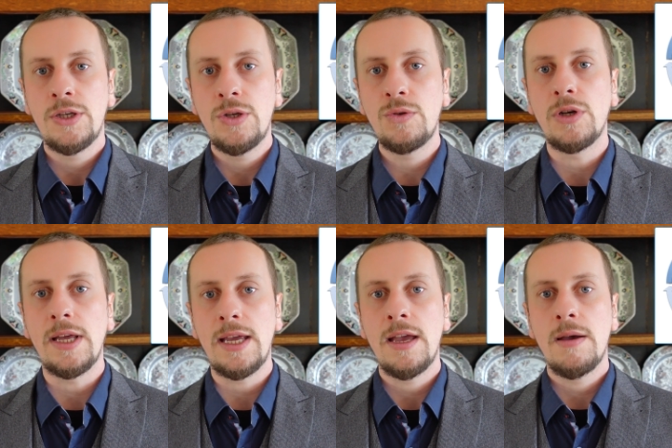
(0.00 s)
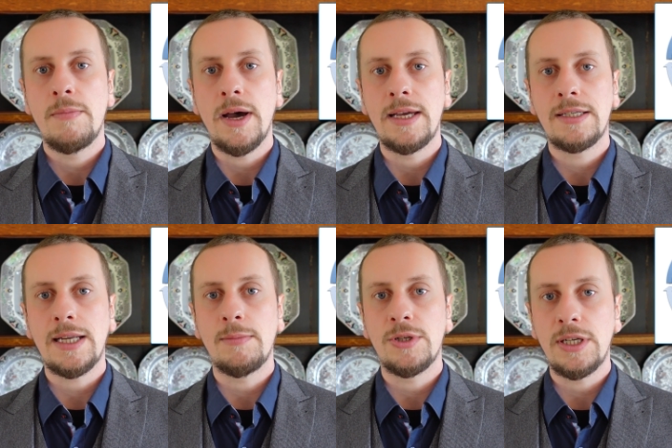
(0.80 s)
usually by
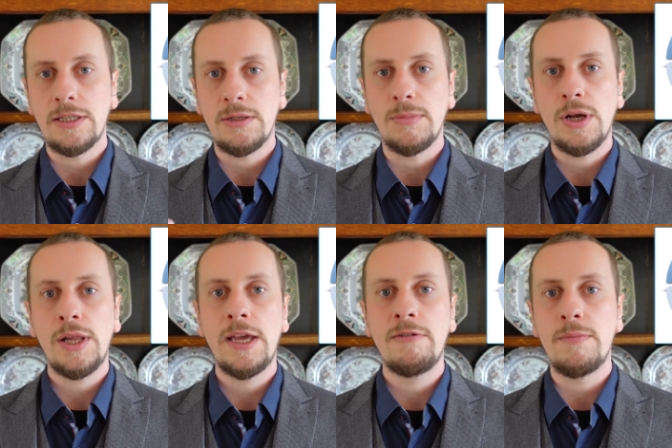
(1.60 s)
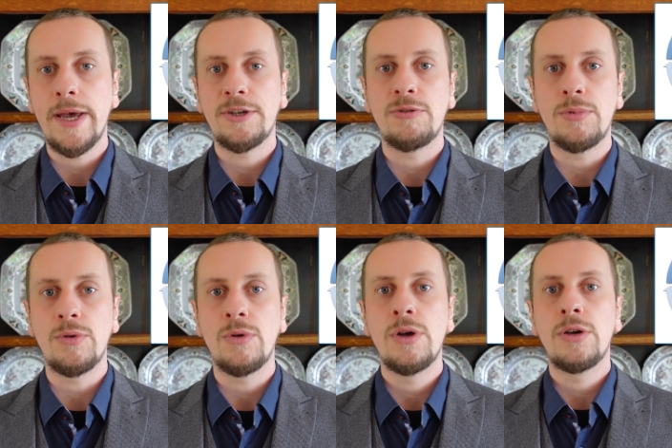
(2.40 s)
establishing some clear and
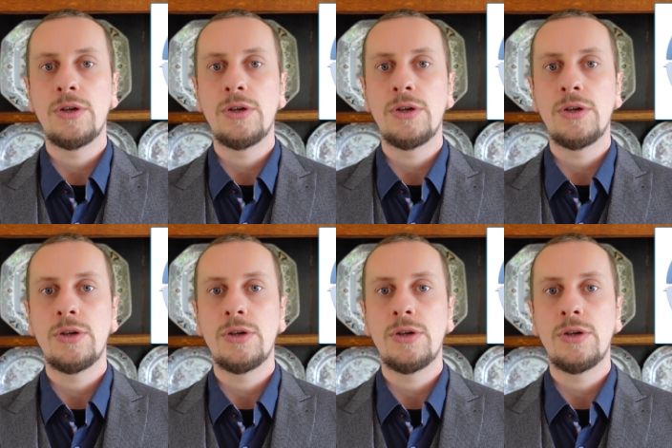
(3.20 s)
measurable